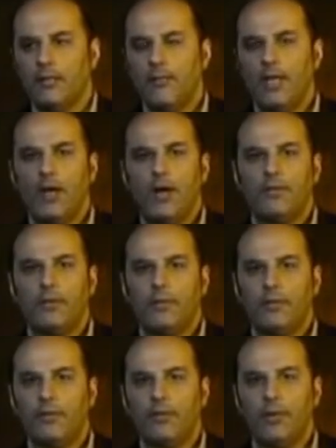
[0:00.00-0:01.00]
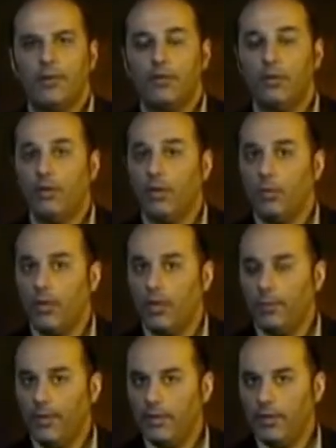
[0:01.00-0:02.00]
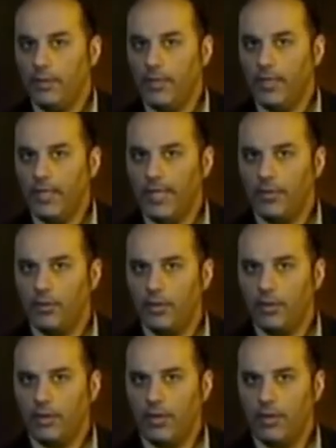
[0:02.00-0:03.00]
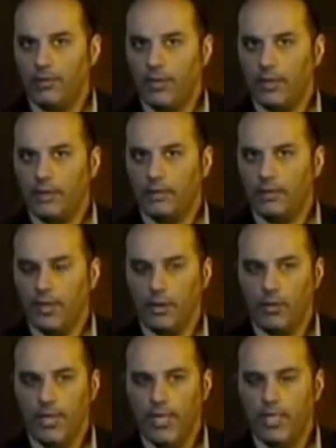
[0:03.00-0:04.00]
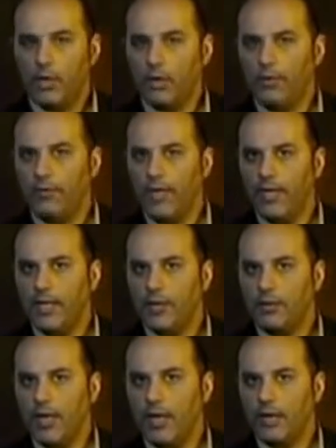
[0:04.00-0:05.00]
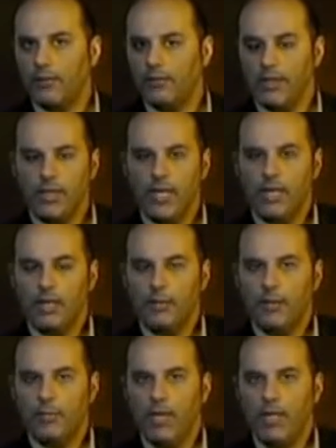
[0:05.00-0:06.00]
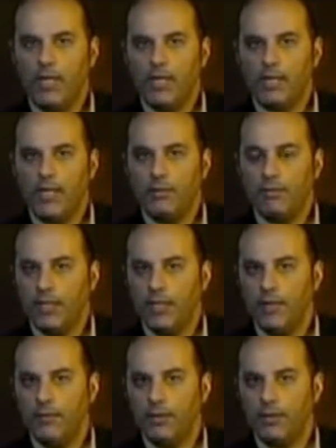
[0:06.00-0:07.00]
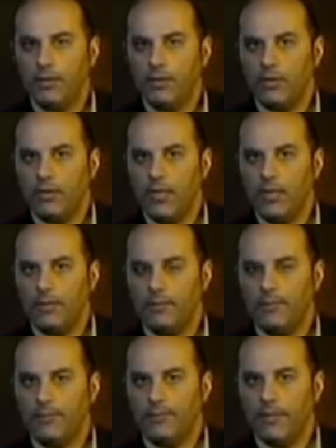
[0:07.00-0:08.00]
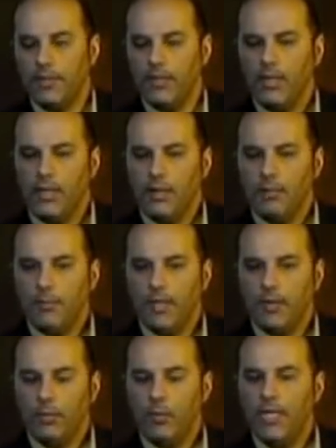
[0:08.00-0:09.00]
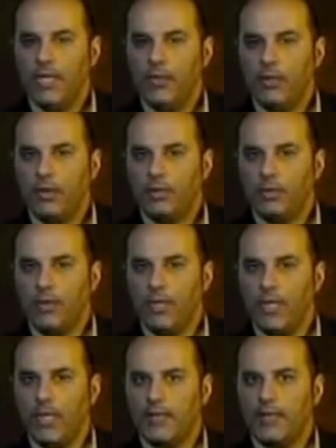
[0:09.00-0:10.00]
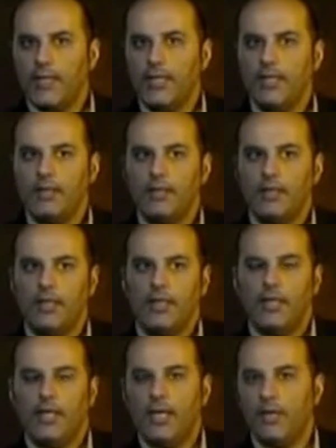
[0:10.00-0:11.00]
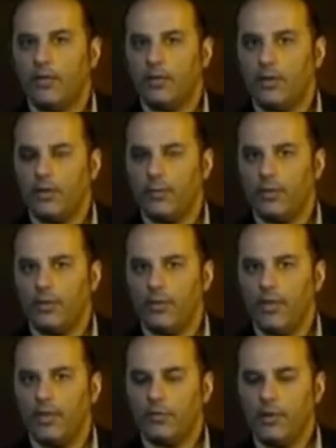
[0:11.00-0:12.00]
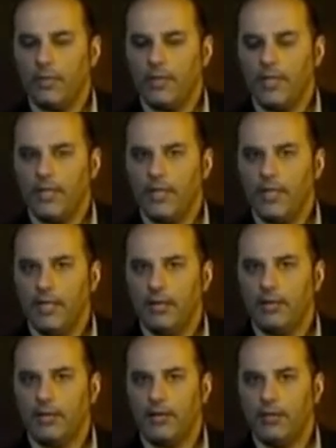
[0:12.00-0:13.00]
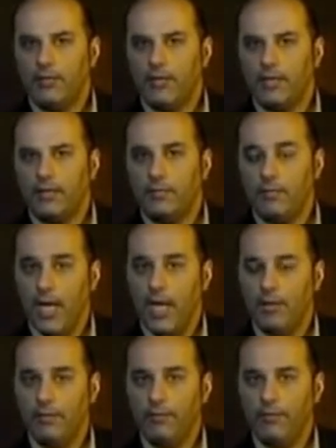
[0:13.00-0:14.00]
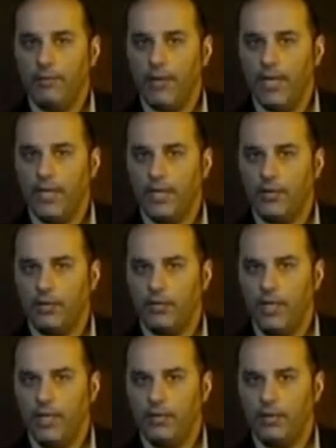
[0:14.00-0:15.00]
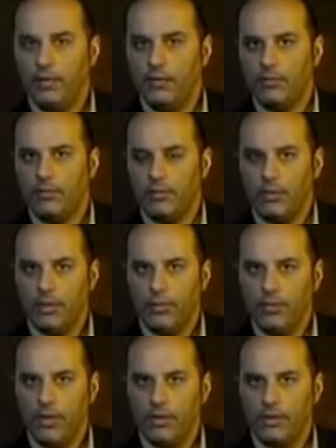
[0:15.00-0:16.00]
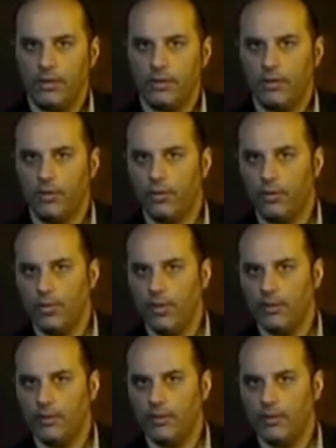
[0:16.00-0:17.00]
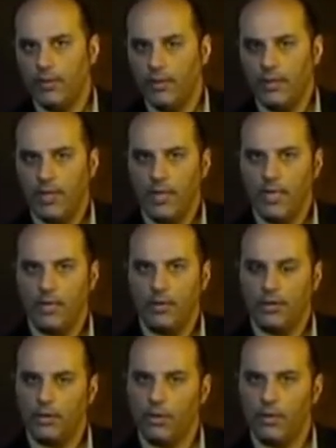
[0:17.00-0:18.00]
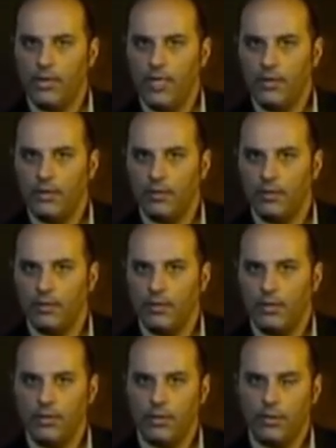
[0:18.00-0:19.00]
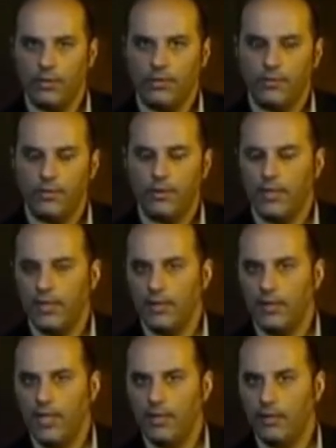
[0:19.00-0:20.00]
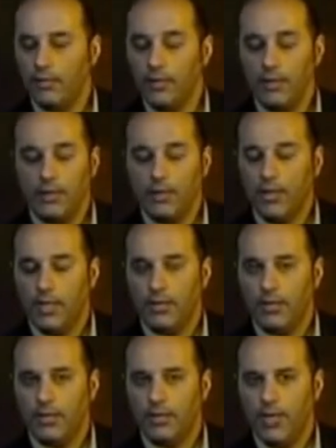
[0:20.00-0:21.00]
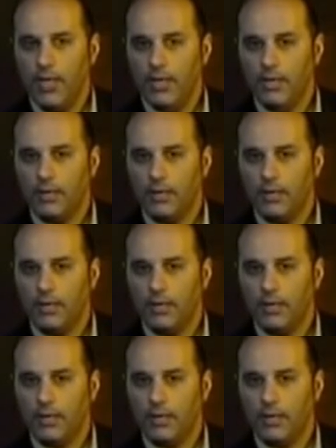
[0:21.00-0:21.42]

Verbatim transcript: may often be referring to what appears to be an external conflict, a great hero fighting a dragon, and it can be read like that if you so desire. But we need to also realize that these external portrayals represent the inner conflict man fighting his own nature, the two brothers, the two twins, the higher and lower natures. Lucifer and Satan. It's inside.